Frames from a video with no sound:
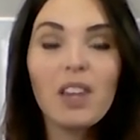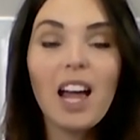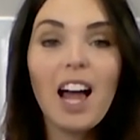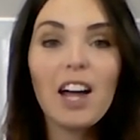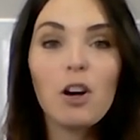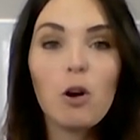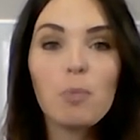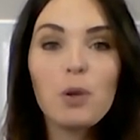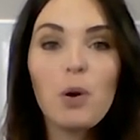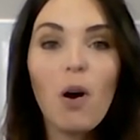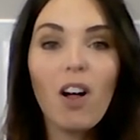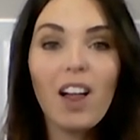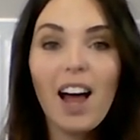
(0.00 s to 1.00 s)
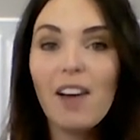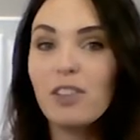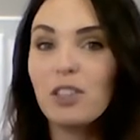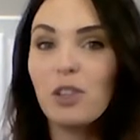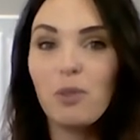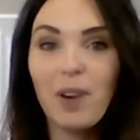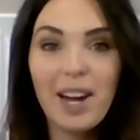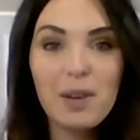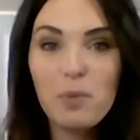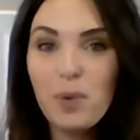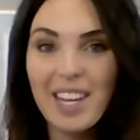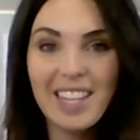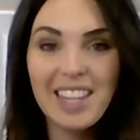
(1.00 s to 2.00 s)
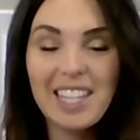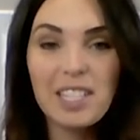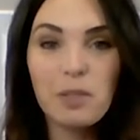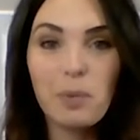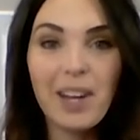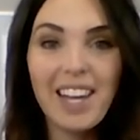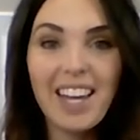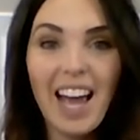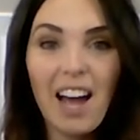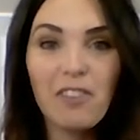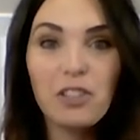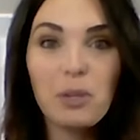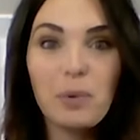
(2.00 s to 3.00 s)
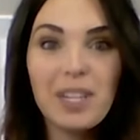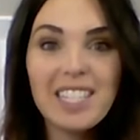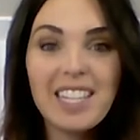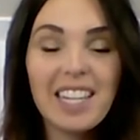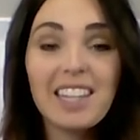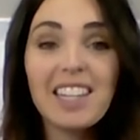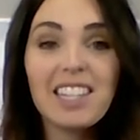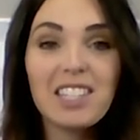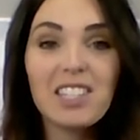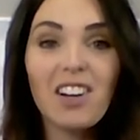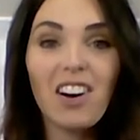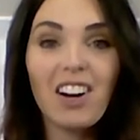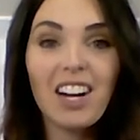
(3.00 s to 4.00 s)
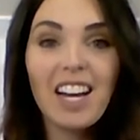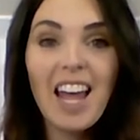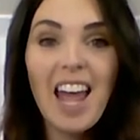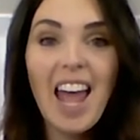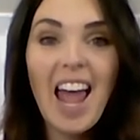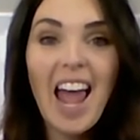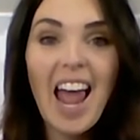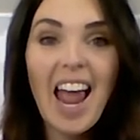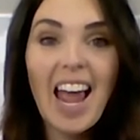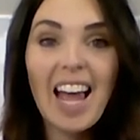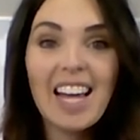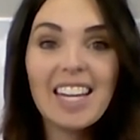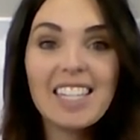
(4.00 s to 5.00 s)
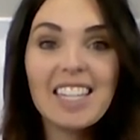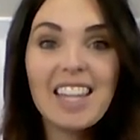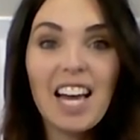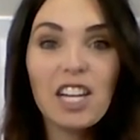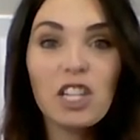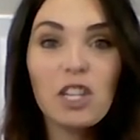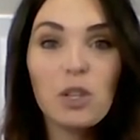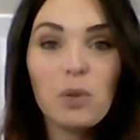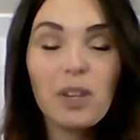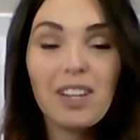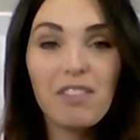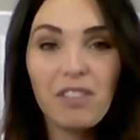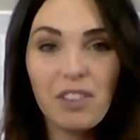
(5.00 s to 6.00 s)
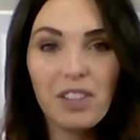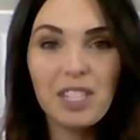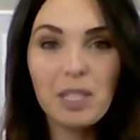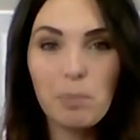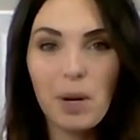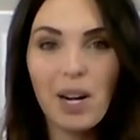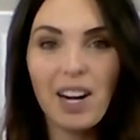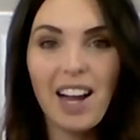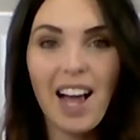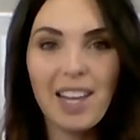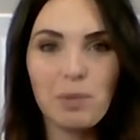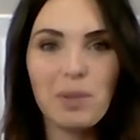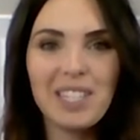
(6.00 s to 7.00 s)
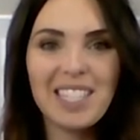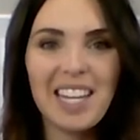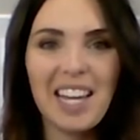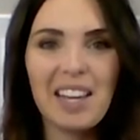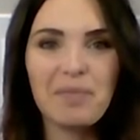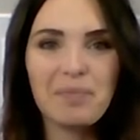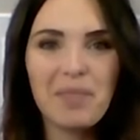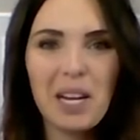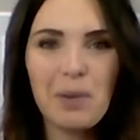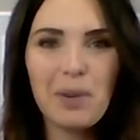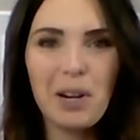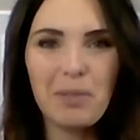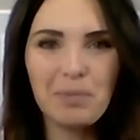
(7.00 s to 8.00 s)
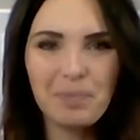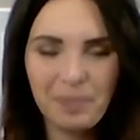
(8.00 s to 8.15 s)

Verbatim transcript: I hope you all have a great week this week after we sing this song and that you can feel the spirit as we sing it. Here we go.